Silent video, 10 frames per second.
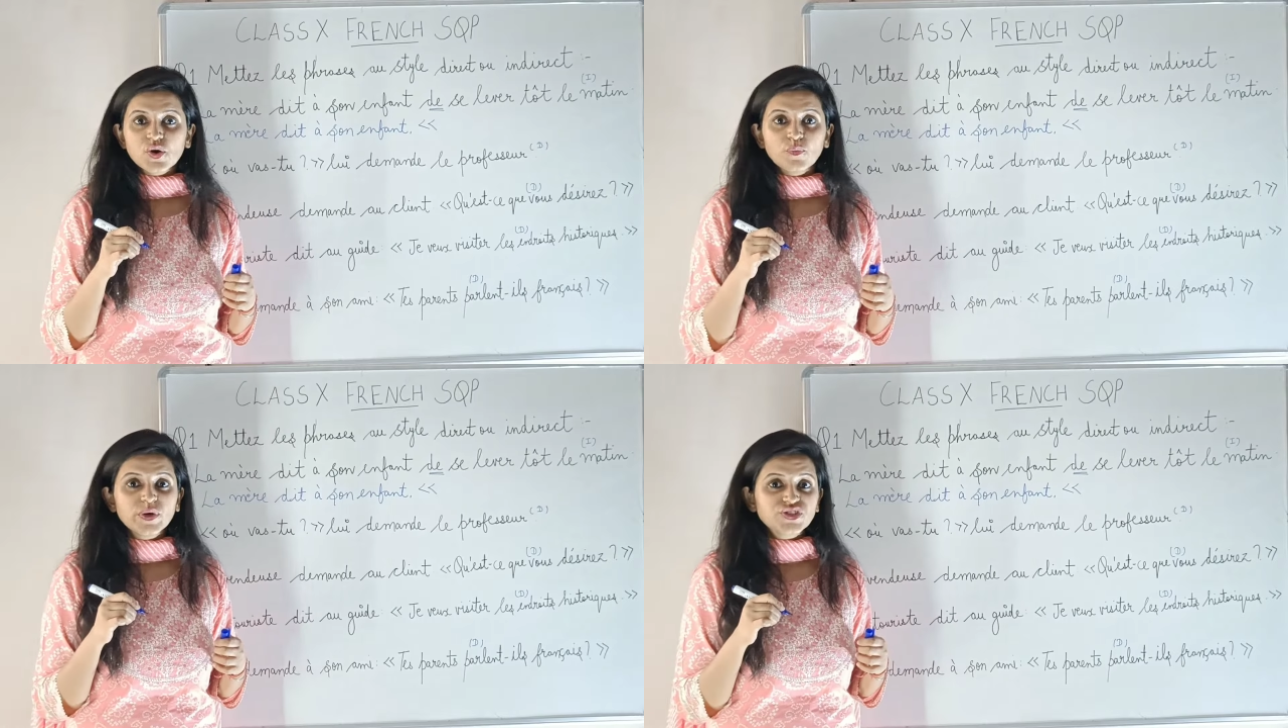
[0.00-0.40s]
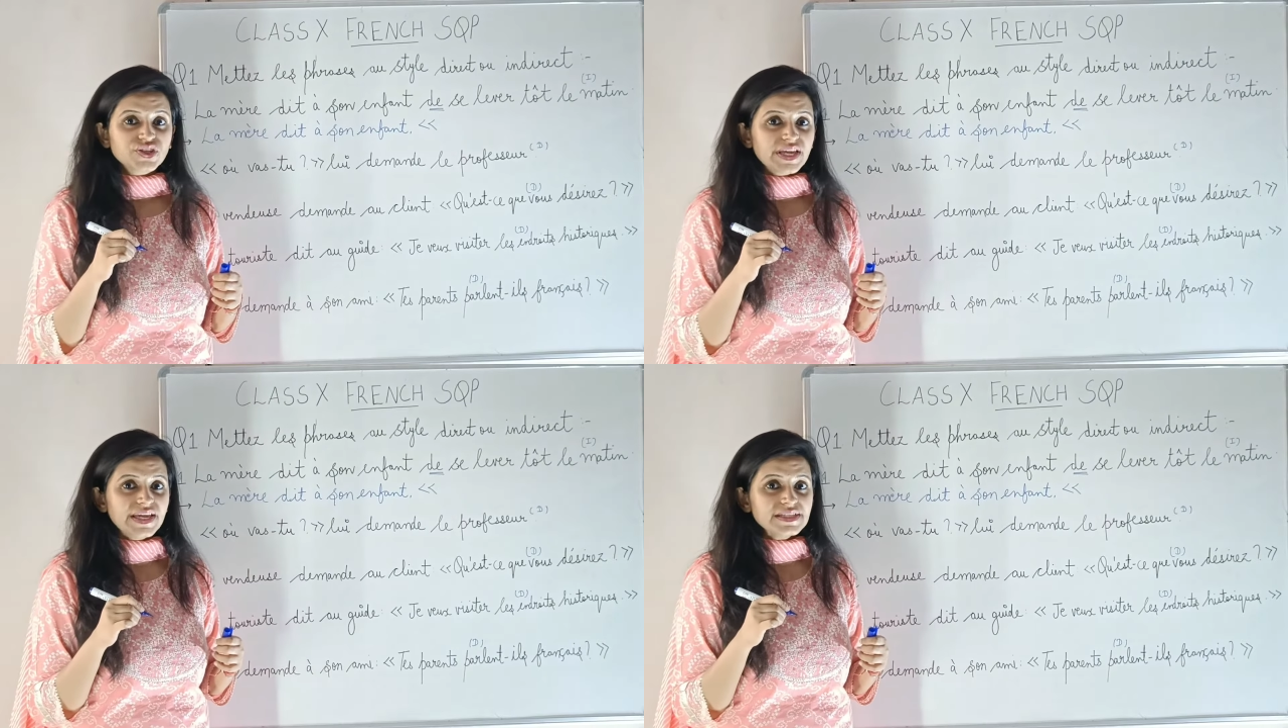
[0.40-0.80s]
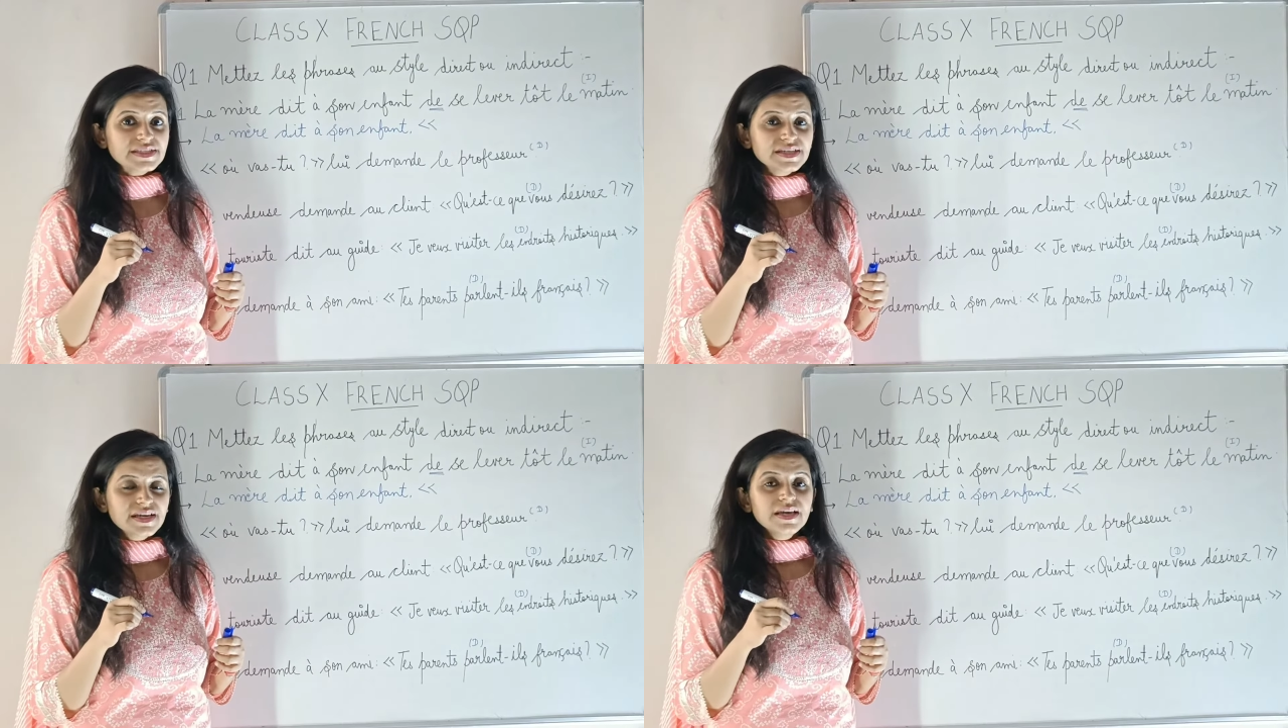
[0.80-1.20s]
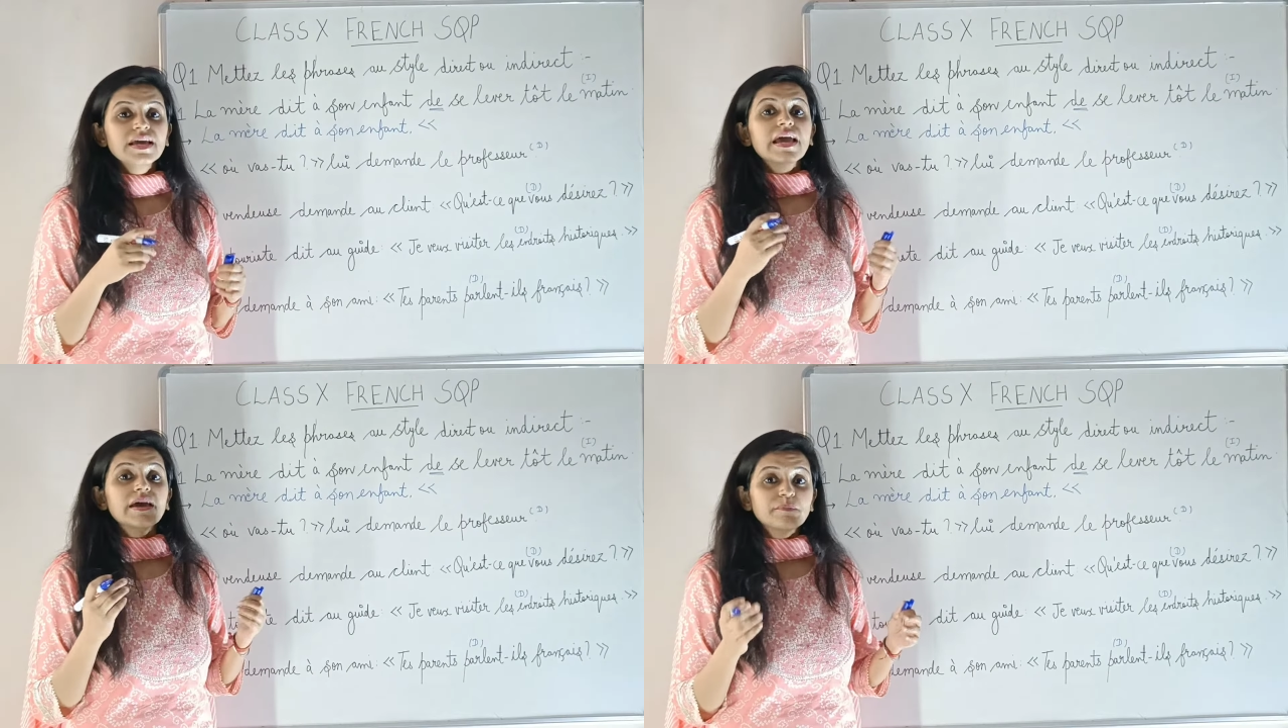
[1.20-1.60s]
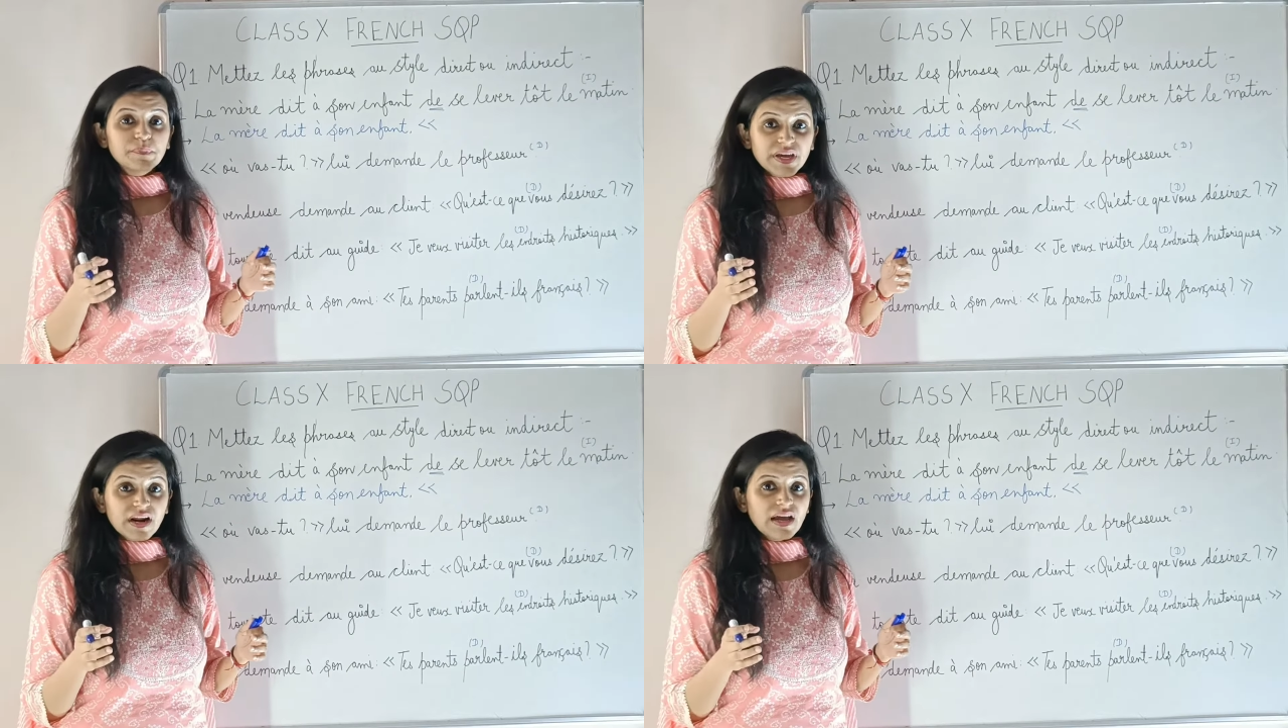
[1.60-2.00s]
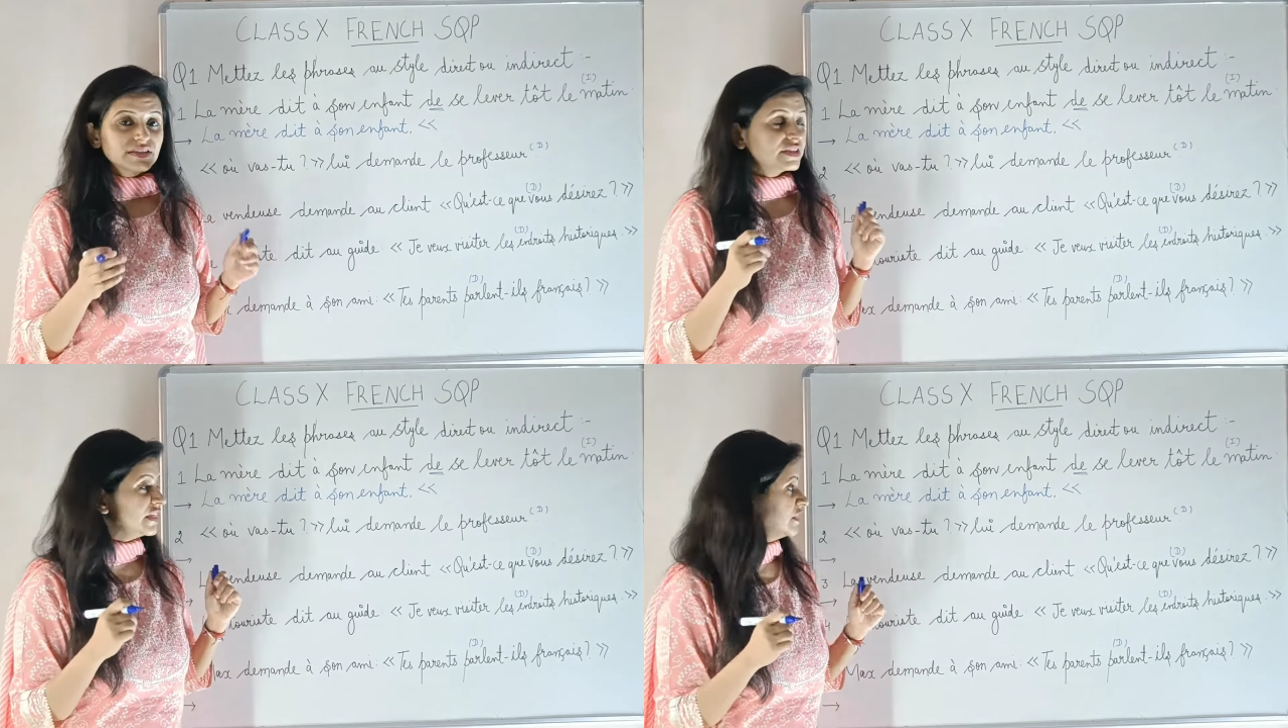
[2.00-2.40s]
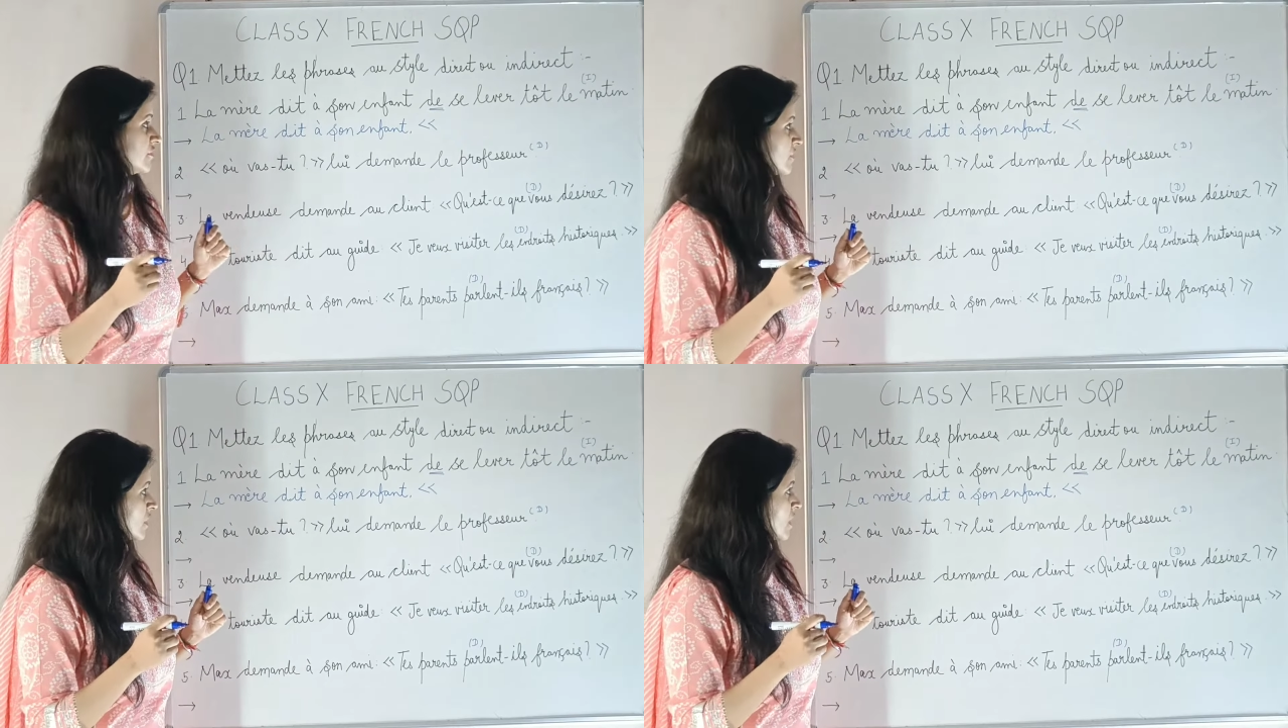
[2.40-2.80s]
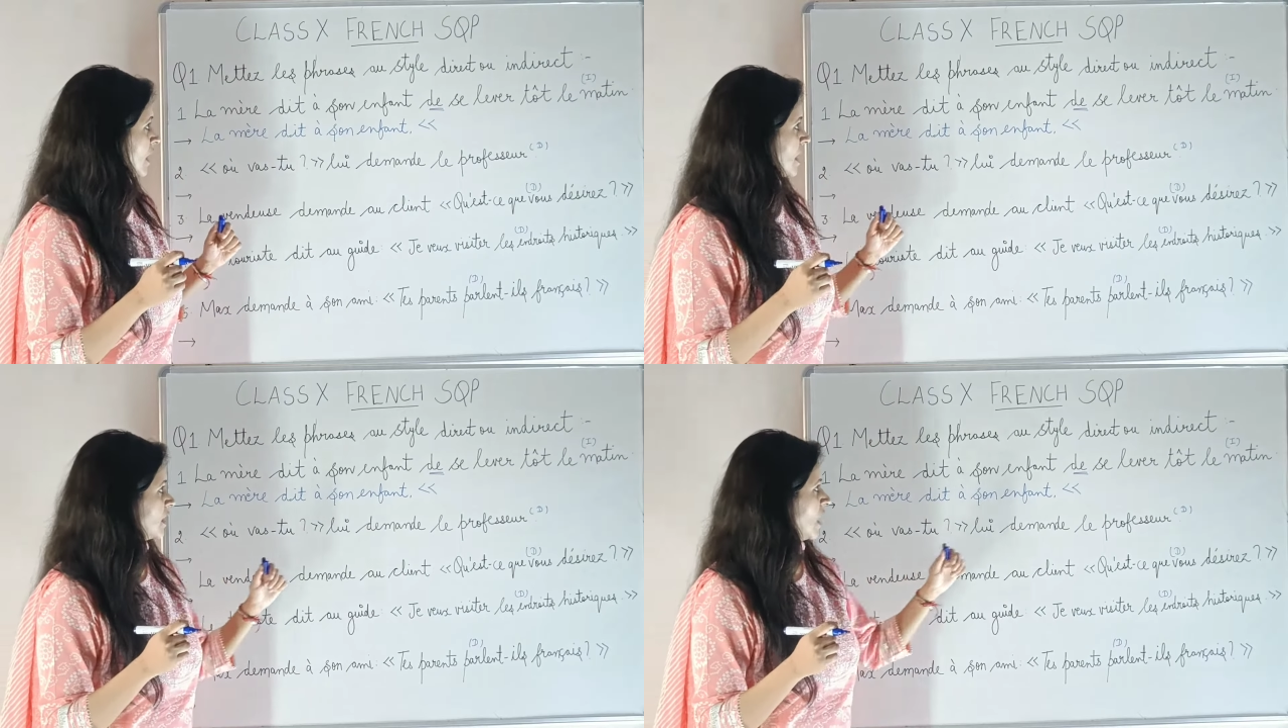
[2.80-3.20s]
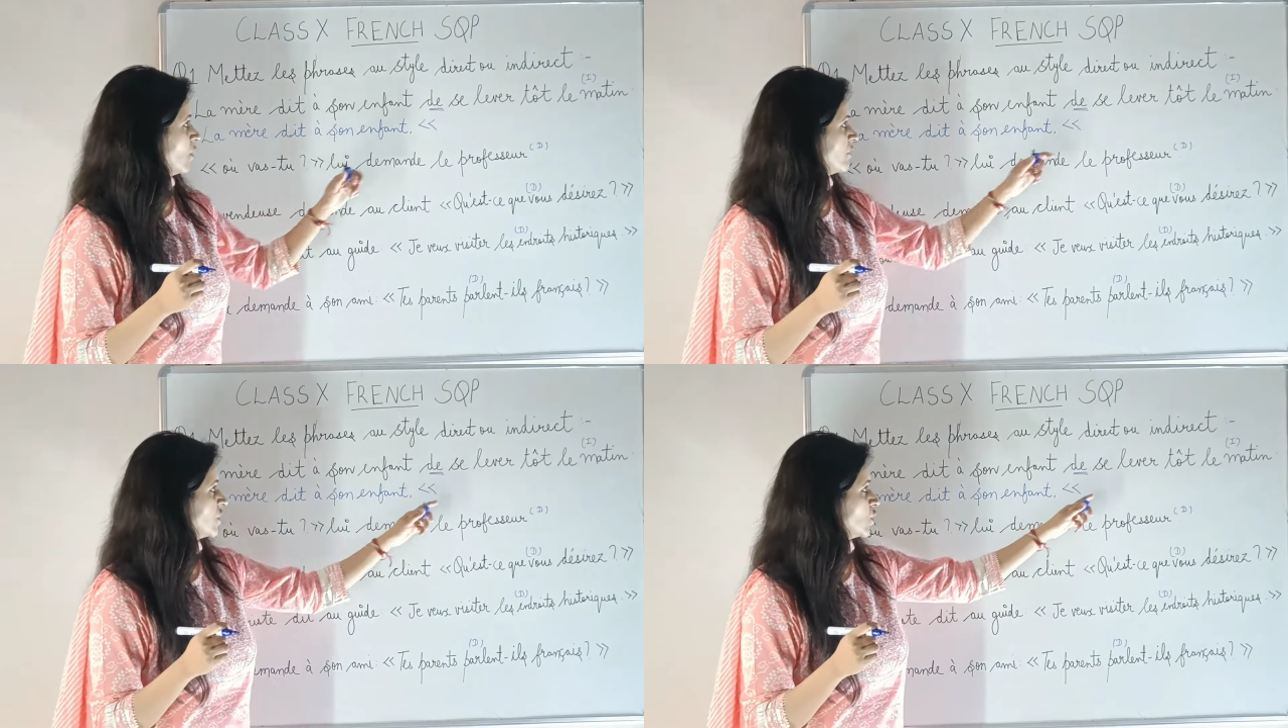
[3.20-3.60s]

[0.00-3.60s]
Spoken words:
is of which case? Imperative. And how are